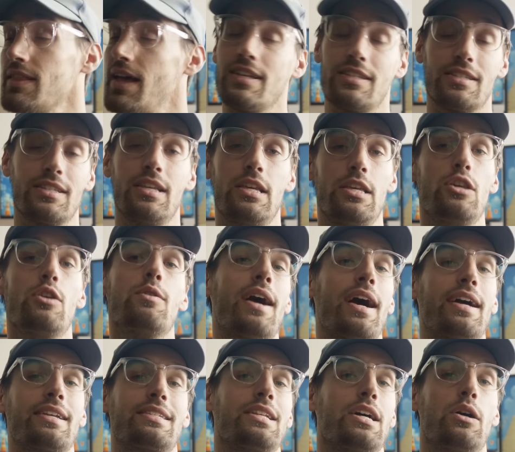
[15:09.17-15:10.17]
lastly, you
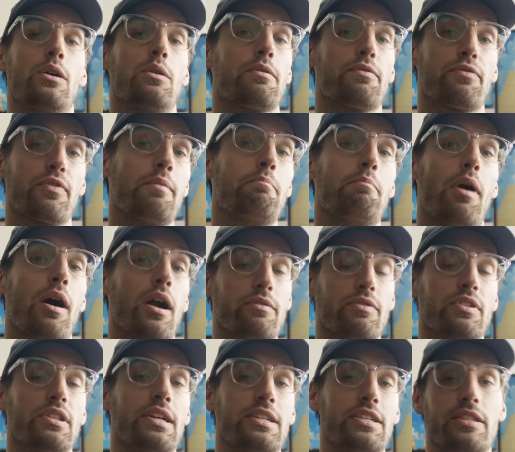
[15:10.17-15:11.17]
guys know from
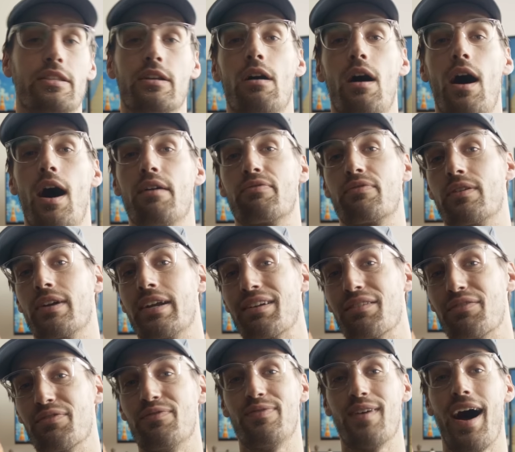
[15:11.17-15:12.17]
Marvelous, they're offering
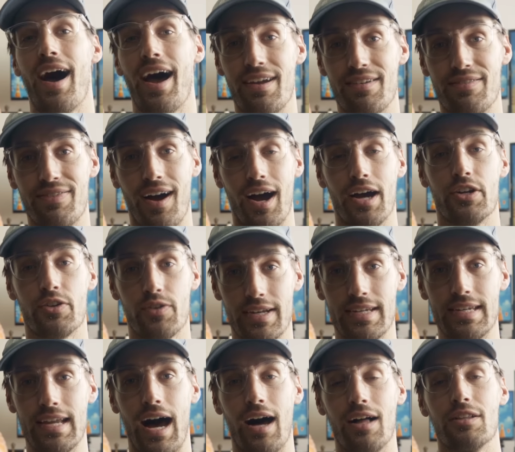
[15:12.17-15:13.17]

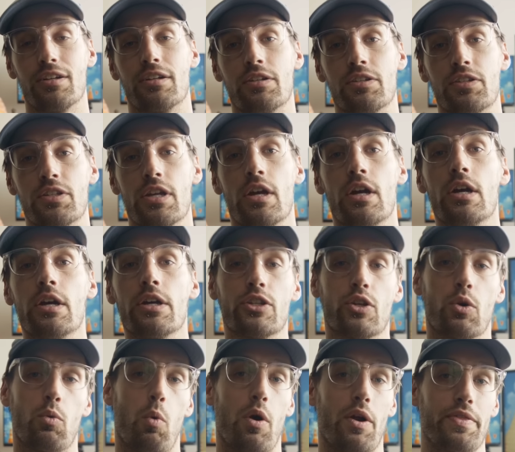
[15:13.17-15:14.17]
$500
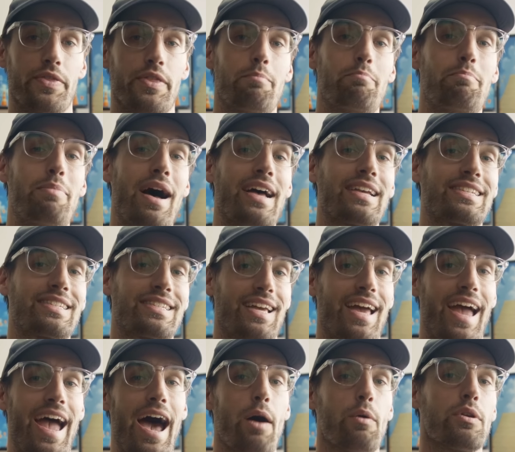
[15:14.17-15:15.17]
toward the best
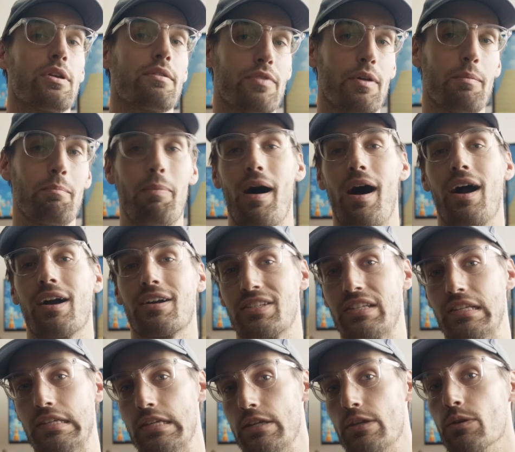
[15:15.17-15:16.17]
out of the
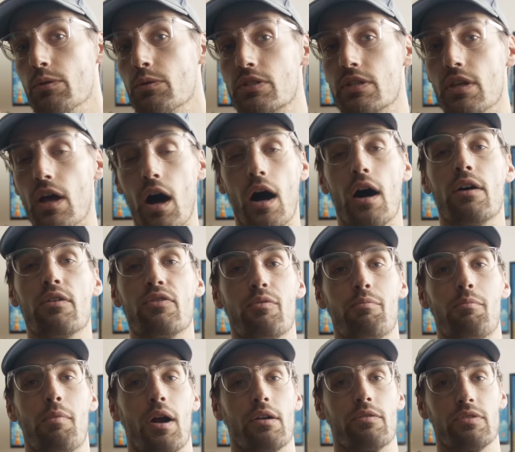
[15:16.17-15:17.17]
box use of
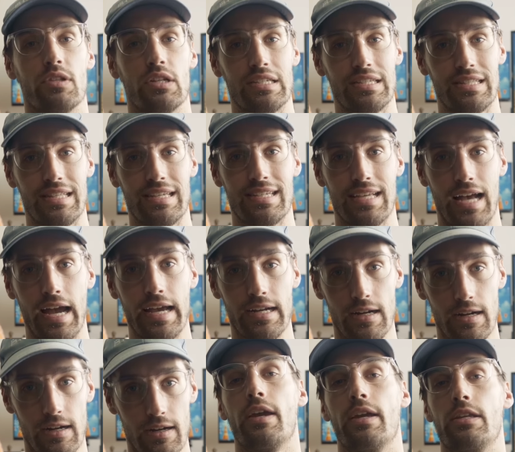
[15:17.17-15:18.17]
Marvelous
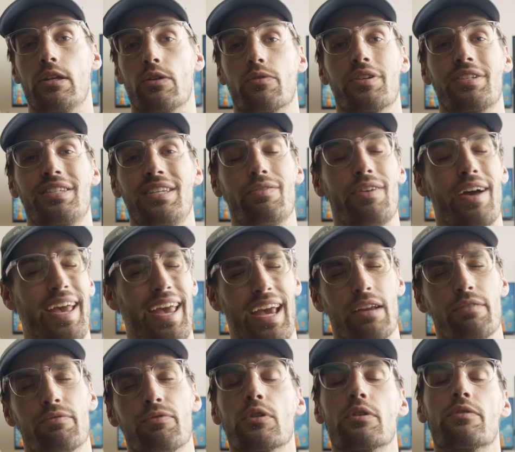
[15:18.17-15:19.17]
Designer, and you'll receive a
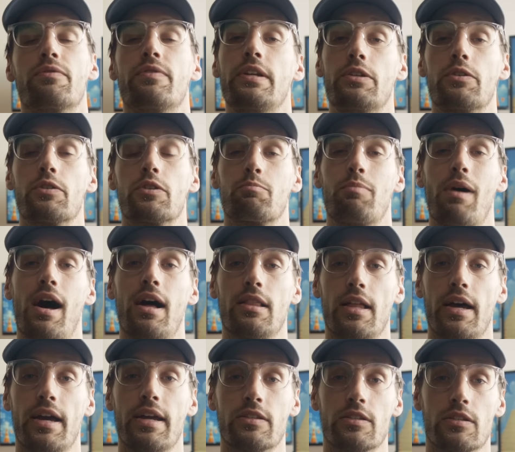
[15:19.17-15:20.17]
handful of feature
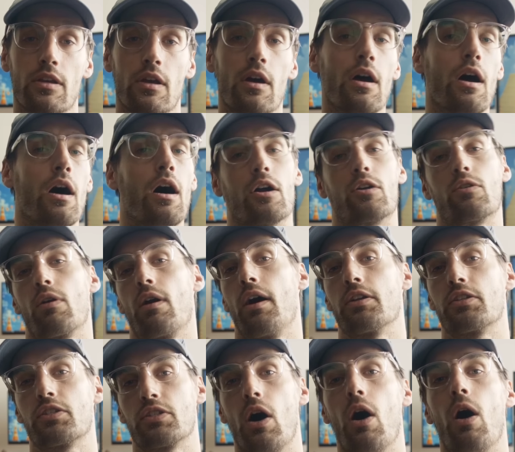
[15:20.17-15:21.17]
spotlights
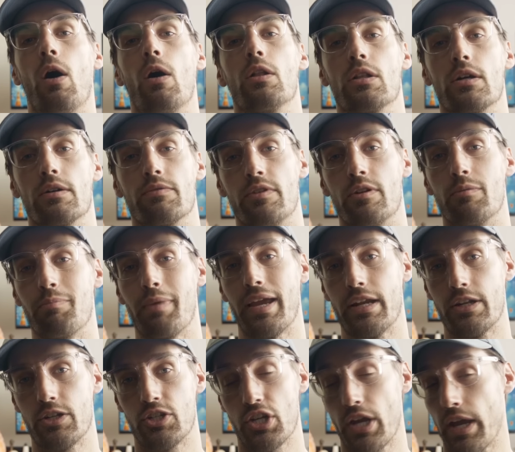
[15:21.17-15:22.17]
across all of their
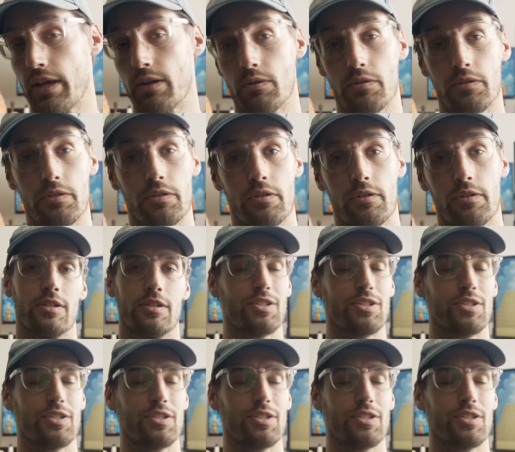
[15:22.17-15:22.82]
main channels.